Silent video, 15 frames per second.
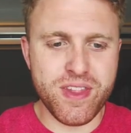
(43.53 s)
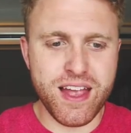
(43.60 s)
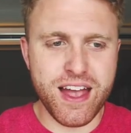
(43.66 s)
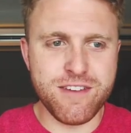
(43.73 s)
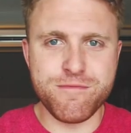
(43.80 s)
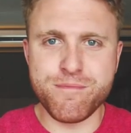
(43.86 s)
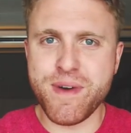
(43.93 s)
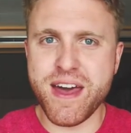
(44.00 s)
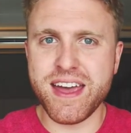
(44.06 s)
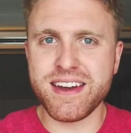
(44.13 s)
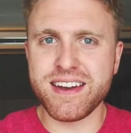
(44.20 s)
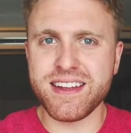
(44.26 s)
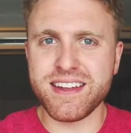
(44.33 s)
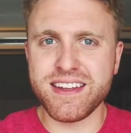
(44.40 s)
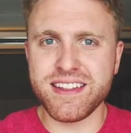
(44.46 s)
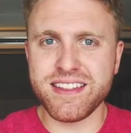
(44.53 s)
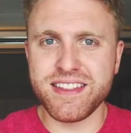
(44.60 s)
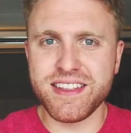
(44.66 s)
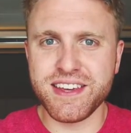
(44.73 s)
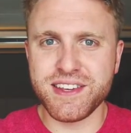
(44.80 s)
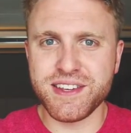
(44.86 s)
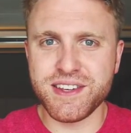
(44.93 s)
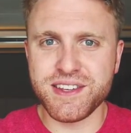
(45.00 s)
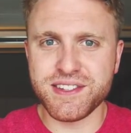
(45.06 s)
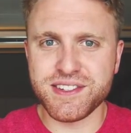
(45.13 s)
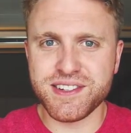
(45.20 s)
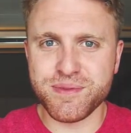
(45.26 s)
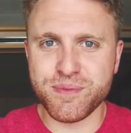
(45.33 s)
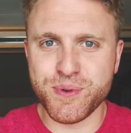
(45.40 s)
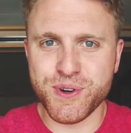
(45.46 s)
I've met
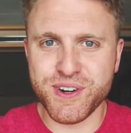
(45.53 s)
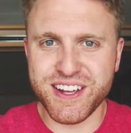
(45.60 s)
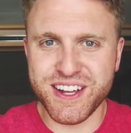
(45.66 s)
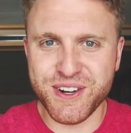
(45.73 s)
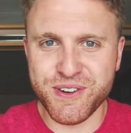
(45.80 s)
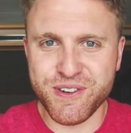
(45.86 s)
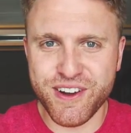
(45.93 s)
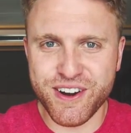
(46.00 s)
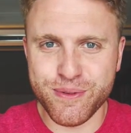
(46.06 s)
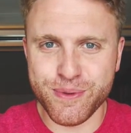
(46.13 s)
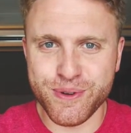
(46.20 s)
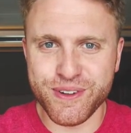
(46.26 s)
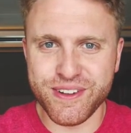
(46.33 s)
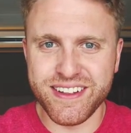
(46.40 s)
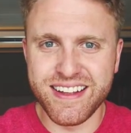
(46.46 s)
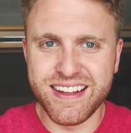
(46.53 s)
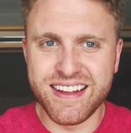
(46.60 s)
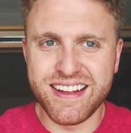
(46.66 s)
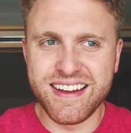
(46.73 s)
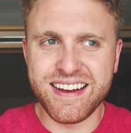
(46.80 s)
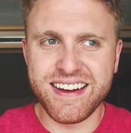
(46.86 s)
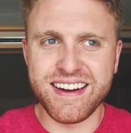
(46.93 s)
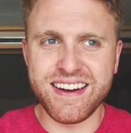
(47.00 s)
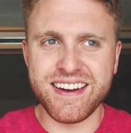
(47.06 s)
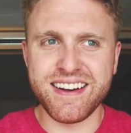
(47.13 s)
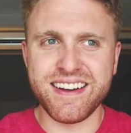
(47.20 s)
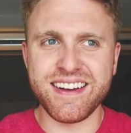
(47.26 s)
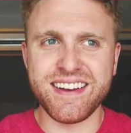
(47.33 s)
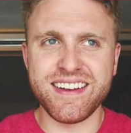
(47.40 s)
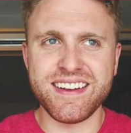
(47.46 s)
these pretty incredible
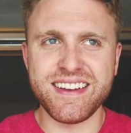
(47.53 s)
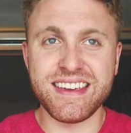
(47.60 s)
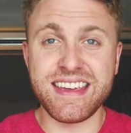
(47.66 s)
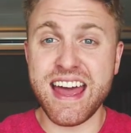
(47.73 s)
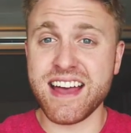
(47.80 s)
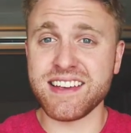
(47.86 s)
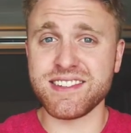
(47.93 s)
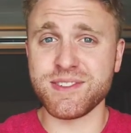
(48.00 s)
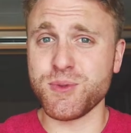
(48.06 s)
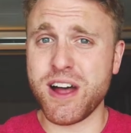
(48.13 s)
uh, guests.